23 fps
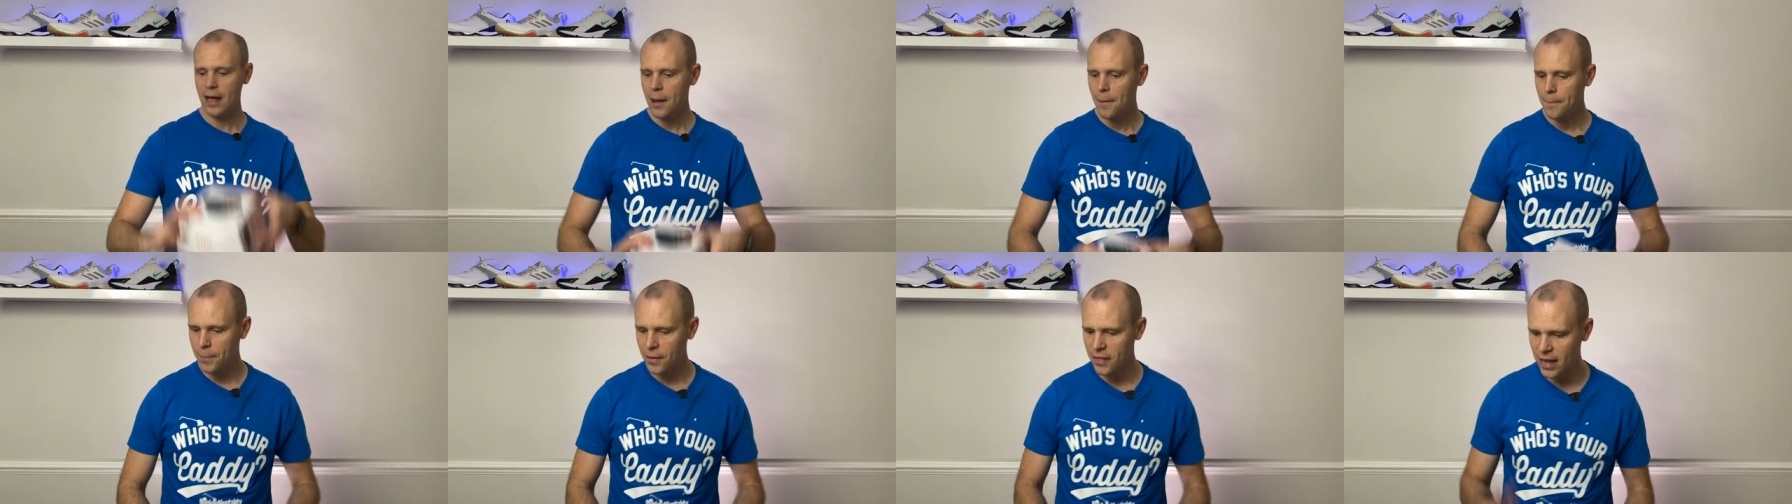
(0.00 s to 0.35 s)

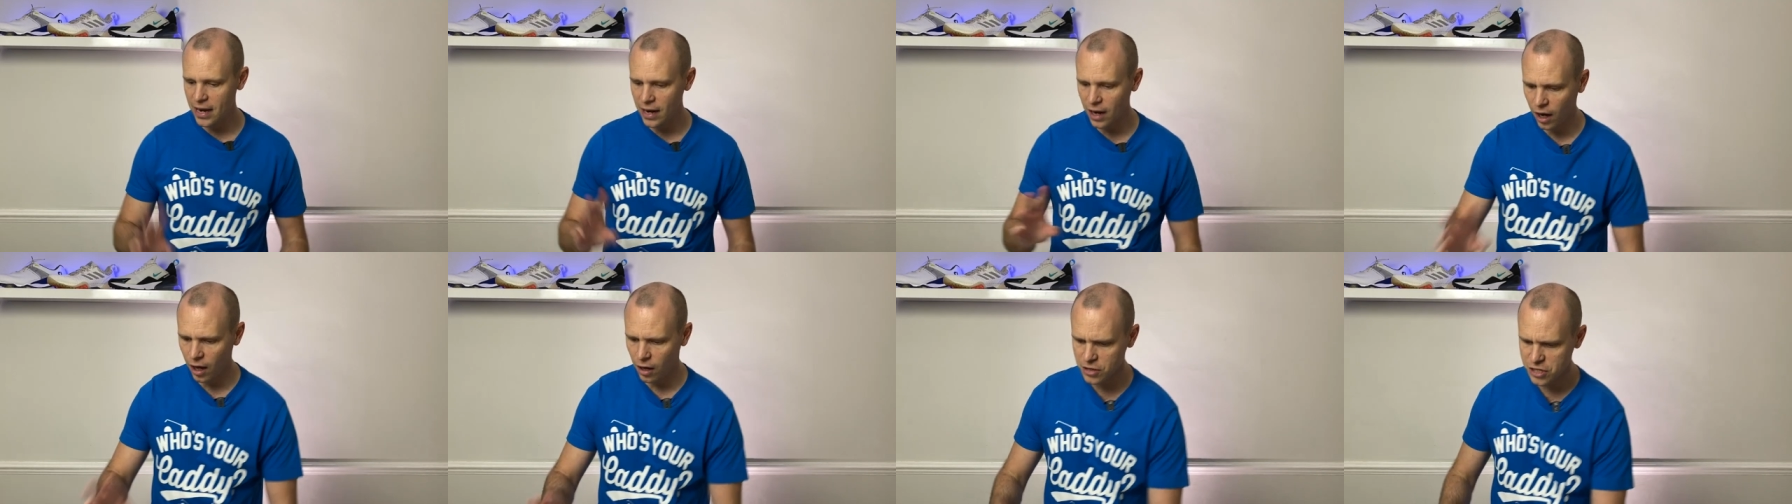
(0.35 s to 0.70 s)
But
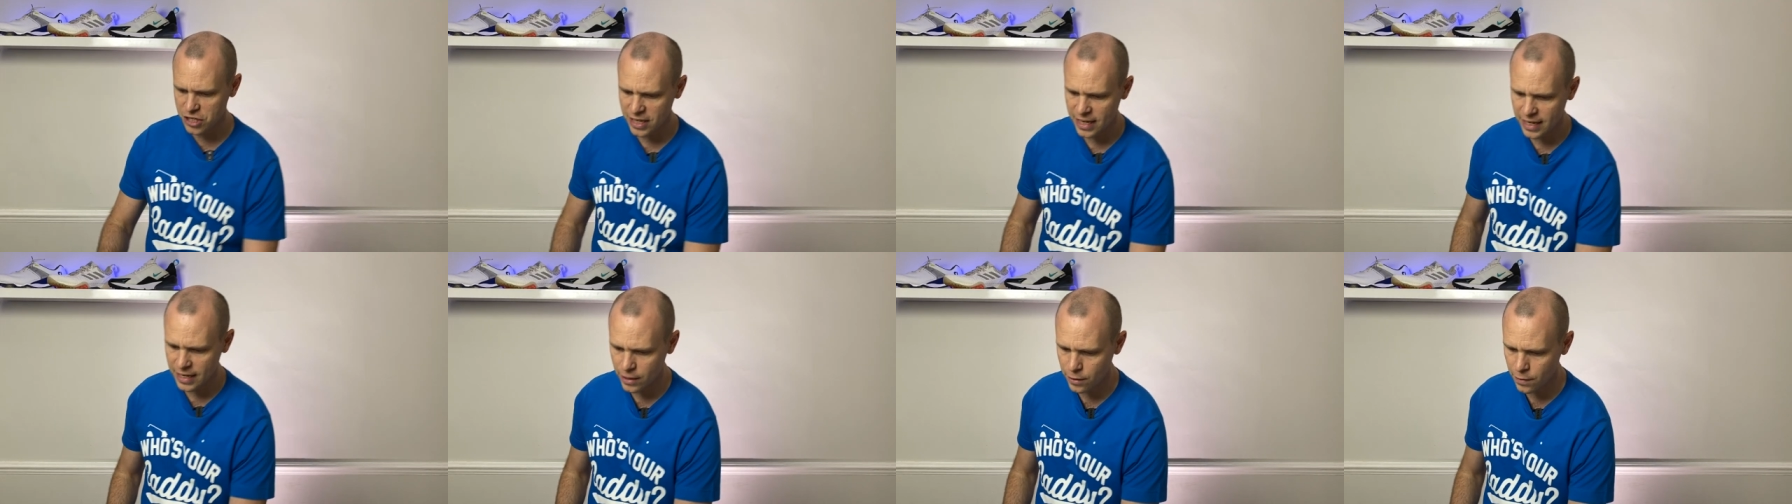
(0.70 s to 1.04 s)
then
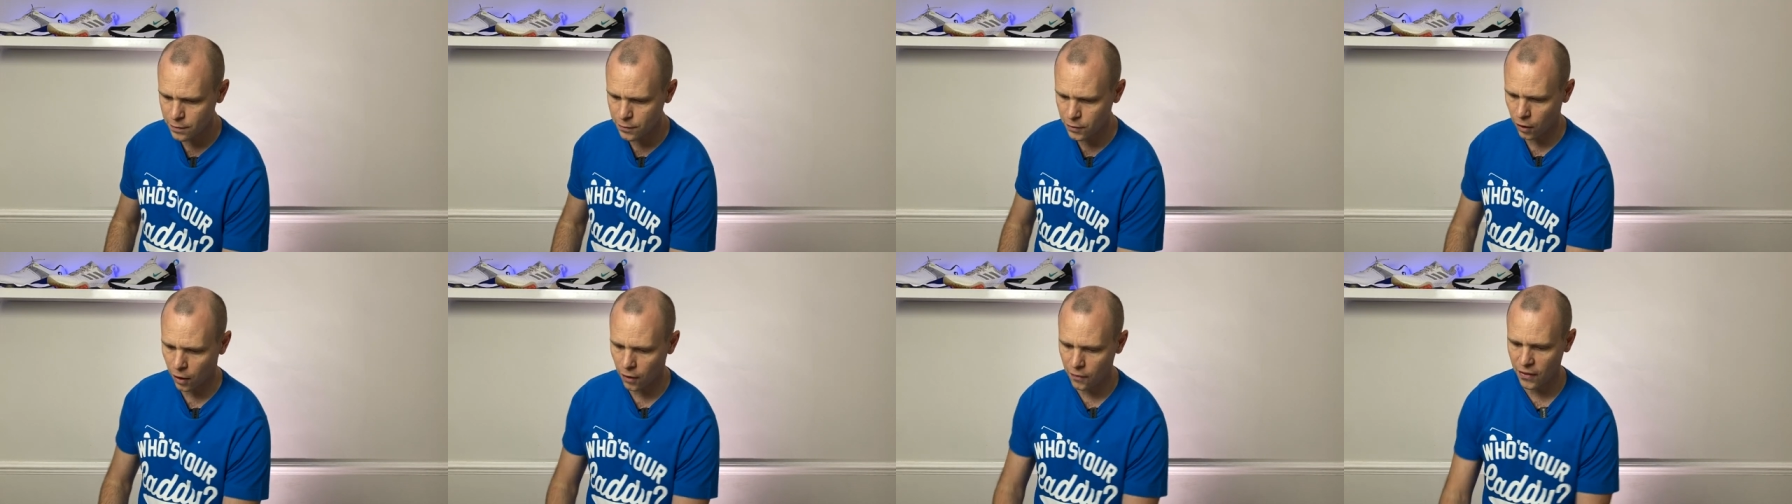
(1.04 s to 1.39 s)
lastly,
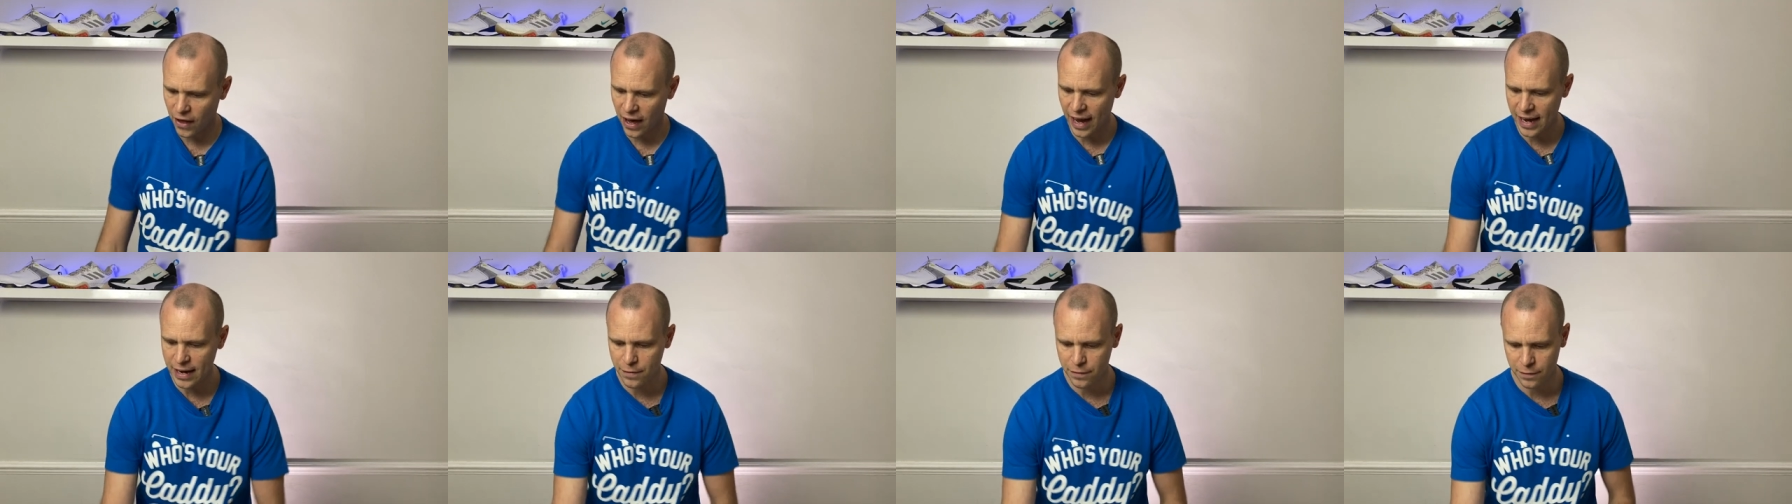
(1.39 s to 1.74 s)
you've got the
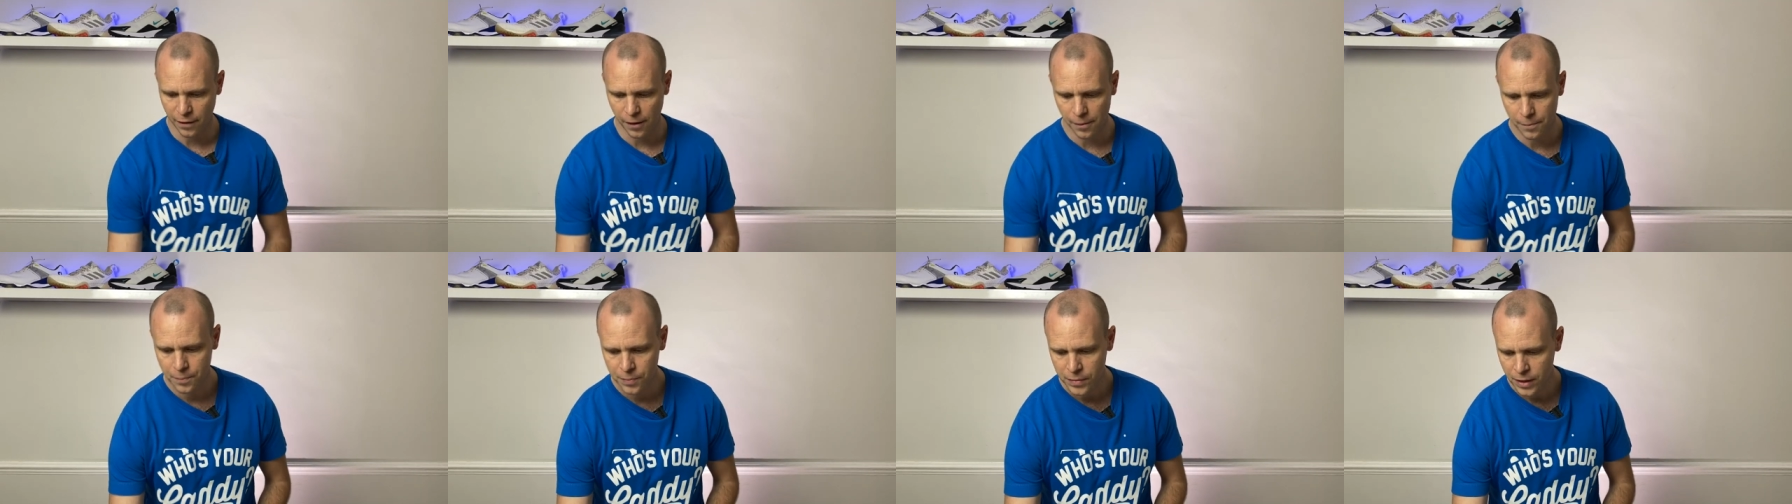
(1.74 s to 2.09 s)

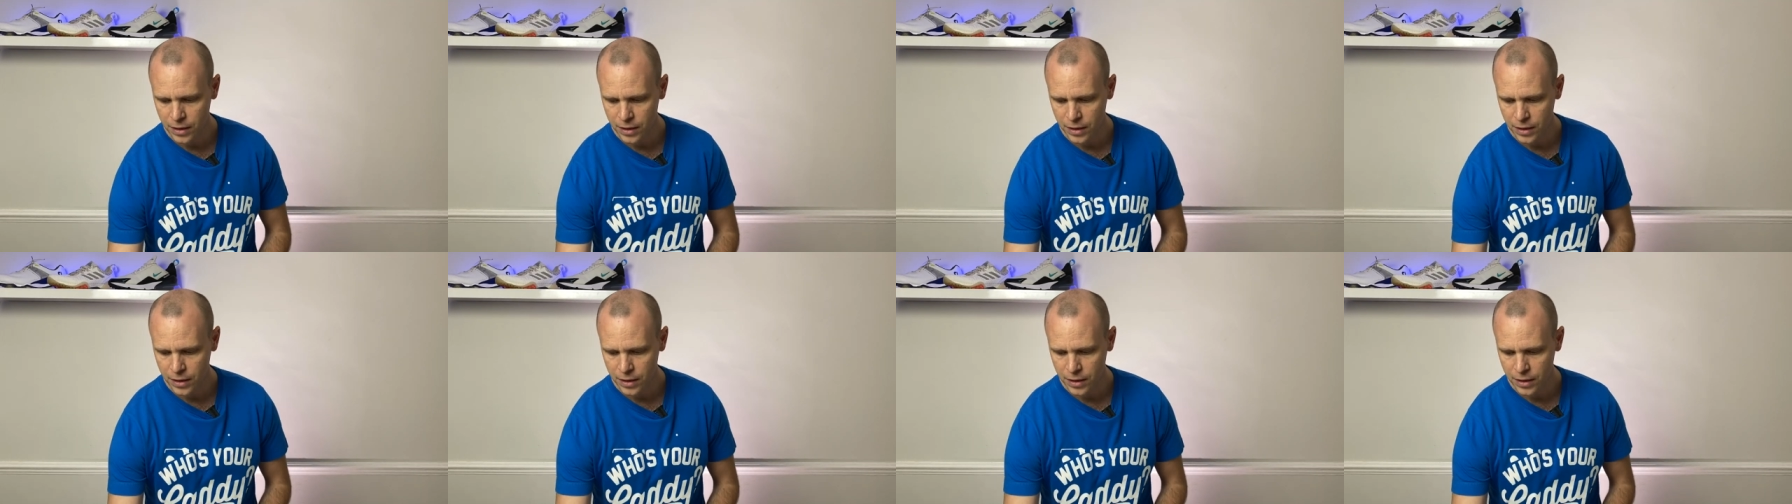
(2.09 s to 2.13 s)
Aofar.